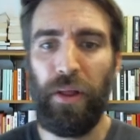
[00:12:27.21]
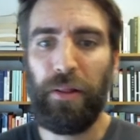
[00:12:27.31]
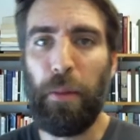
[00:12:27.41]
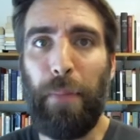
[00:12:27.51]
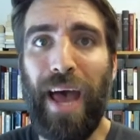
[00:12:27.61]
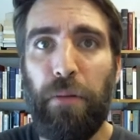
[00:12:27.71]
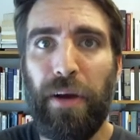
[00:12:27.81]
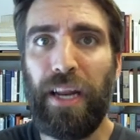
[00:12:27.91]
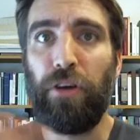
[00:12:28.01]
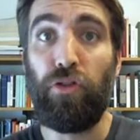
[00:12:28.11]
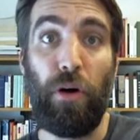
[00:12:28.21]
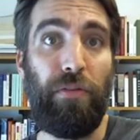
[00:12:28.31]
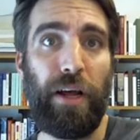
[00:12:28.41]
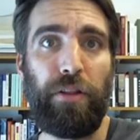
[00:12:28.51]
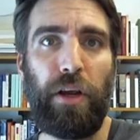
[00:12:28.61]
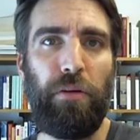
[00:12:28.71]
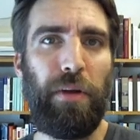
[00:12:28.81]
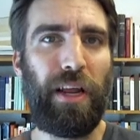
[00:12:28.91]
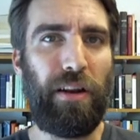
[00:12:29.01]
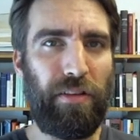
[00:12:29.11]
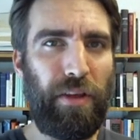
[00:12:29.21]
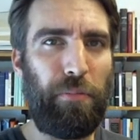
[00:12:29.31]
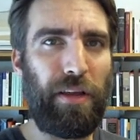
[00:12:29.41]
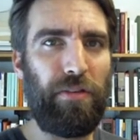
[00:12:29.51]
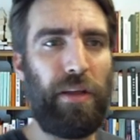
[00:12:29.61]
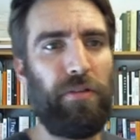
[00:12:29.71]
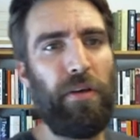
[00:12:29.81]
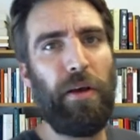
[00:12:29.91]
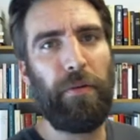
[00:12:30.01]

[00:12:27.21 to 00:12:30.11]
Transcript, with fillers: the bad money drove out the good money. Does that make sense?